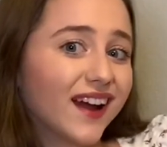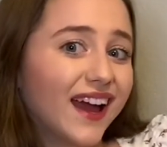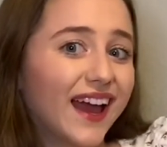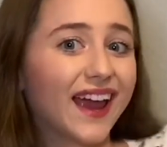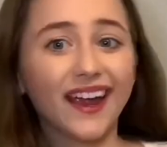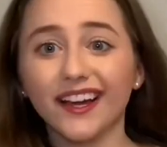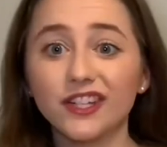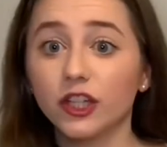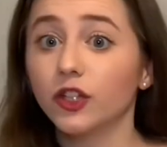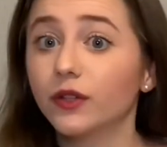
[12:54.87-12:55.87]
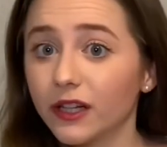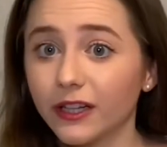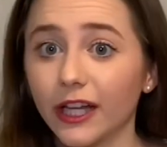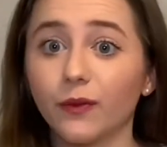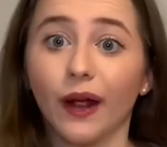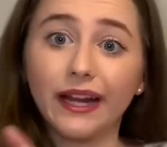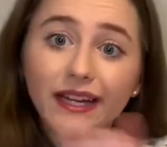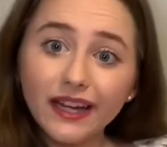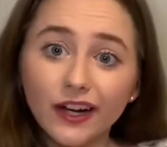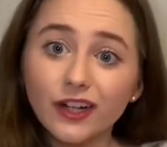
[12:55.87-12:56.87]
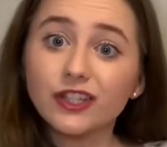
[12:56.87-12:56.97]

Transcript: and you can click right here to